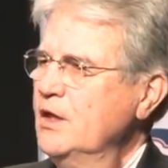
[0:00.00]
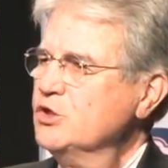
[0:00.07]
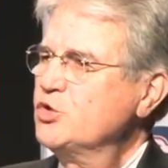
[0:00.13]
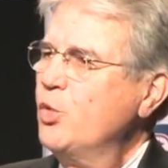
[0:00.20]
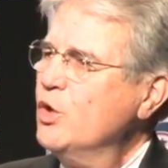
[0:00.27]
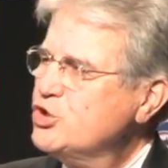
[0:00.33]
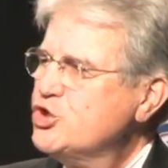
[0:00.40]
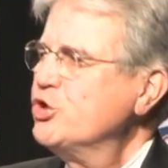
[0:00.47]

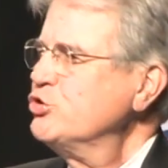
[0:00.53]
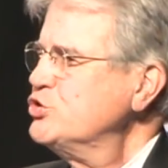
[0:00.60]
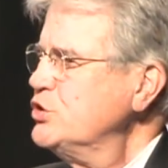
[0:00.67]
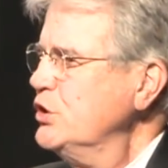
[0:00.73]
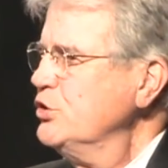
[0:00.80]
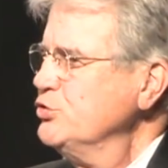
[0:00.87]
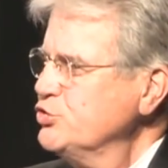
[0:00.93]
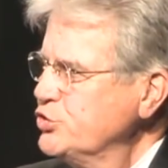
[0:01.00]
Is what's your
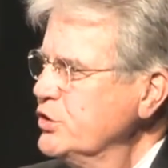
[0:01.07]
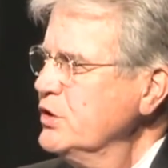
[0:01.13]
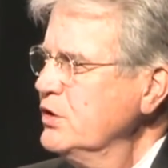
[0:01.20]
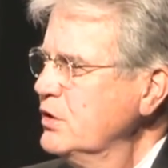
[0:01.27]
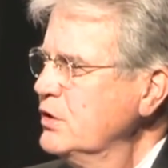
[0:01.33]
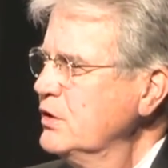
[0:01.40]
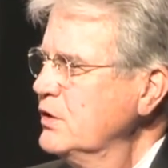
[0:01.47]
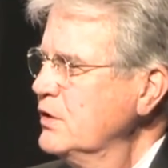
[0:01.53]
solution?
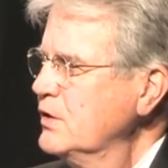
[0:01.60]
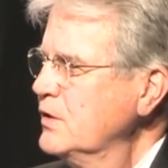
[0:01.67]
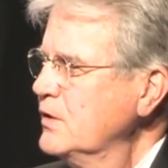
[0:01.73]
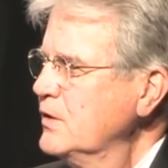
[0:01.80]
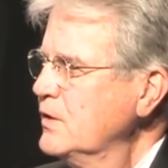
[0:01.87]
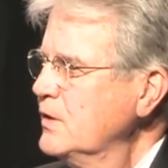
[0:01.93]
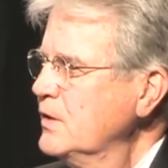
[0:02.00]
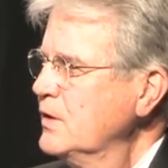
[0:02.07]

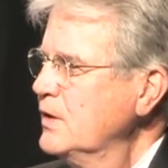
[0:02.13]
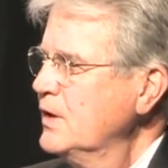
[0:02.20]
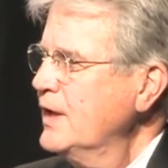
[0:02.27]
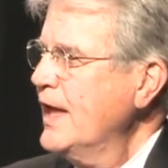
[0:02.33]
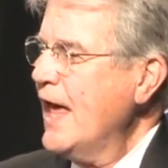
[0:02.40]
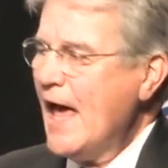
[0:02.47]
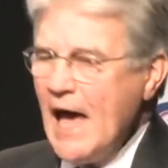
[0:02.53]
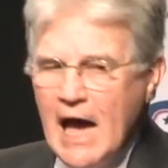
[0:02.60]

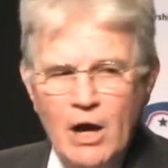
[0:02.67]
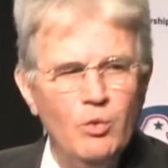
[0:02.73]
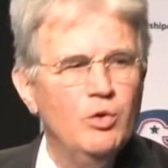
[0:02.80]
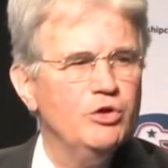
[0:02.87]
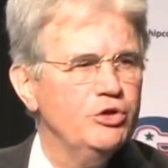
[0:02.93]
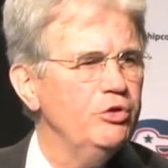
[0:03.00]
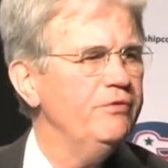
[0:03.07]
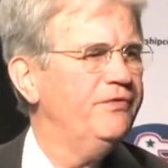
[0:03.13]
How
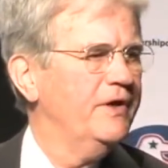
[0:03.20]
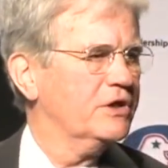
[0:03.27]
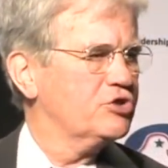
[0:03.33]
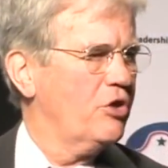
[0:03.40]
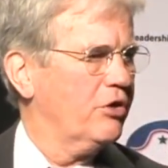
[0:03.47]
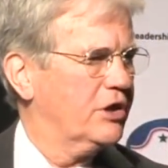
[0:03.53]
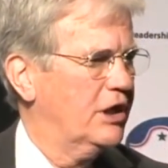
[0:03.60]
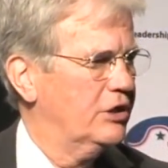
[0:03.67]
will you
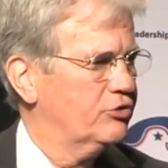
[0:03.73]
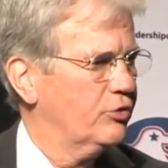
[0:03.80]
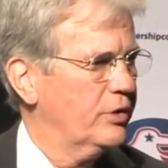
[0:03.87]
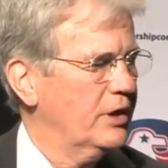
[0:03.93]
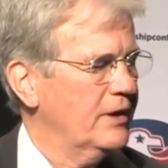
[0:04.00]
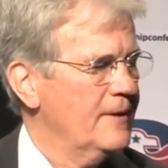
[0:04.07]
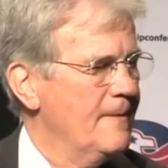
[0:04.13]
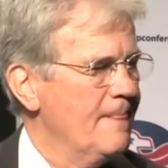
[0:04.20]
fix our
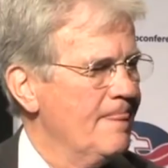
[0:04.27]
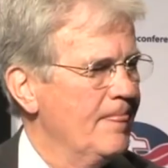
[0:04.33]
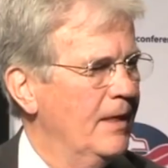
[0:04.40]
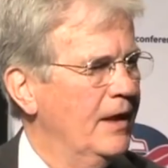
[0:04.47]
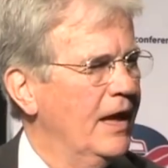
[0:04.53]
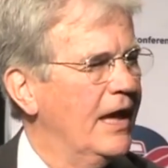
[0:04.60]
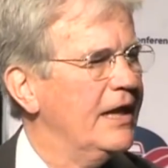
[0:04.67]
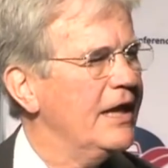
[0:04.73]
country?
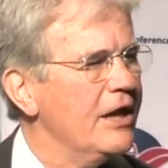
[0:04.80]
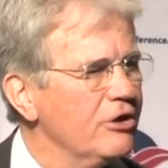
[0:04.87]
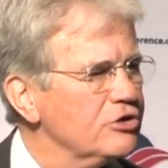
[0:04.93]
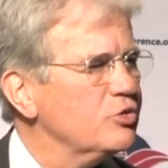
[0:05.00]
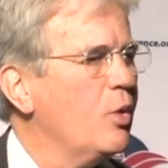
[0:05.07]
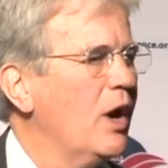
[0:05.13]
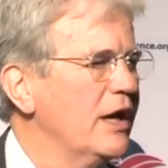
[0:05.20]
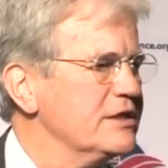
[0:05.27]
And
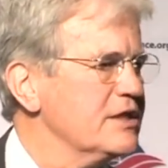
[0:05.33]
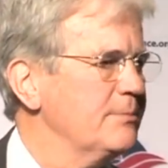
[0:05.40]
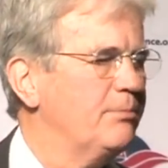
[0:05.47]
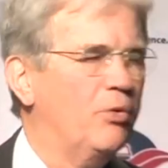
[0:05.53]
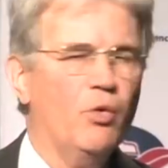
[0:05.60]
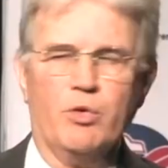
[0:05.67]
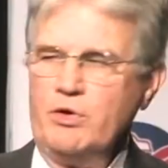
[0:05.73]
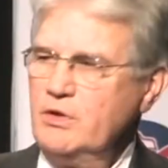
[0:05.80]
here's why it's
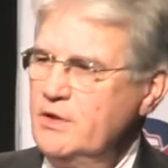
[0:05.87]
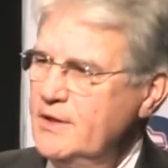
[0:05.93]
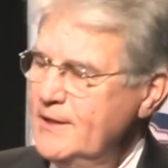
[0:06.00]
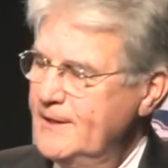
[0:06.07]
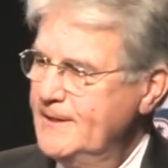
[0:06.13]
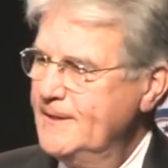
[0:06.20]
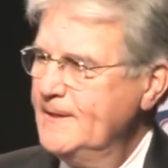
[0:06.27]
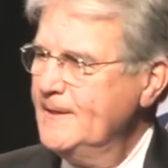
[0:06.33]

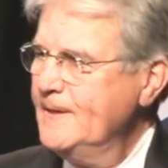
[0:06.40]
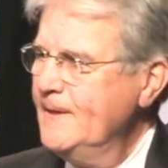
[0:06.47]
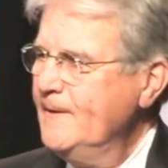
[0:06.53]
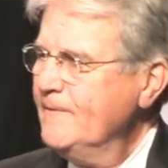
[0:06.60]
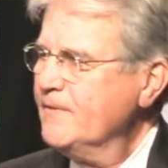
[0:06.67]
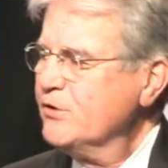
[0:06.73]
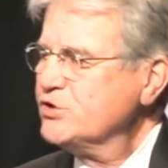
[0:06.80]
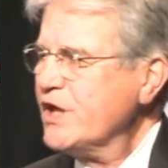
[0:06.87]
important.
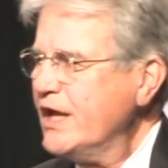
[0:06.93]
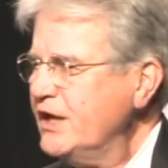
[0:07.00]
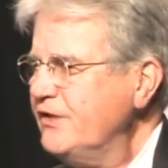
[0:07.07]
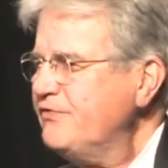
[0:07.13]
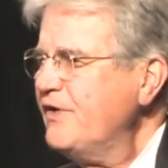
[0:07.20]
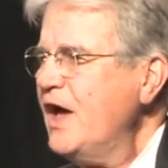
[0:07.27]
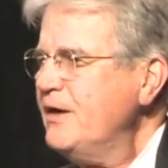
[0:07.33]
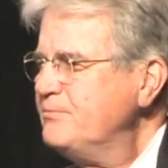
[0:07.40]
There's
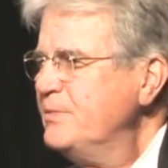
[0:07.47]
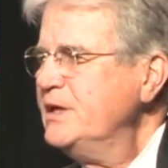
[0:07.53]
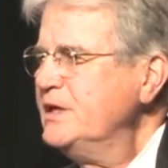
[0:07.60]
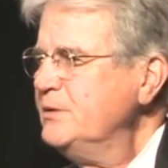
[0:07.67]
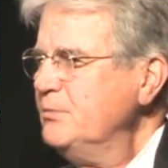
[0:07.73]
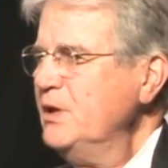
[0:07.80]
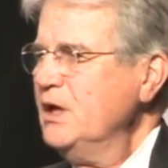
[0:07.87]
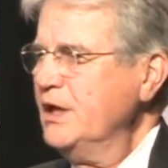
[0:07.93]
85
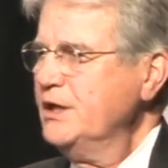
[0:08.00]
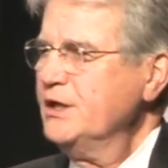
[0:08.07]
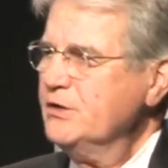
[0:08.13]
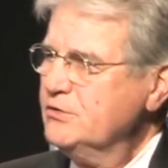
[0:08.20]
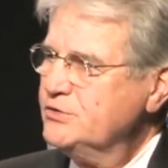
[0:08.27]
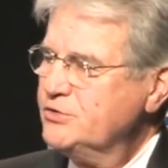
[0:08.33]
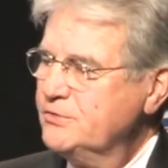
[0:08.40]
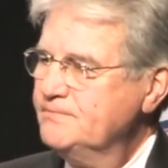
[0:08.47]
million
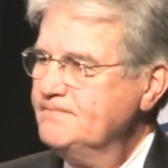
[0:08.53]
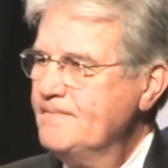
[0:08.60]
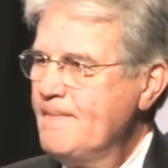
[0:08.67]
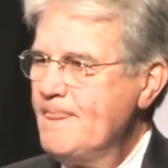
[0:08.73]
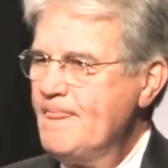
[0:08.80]
millennials.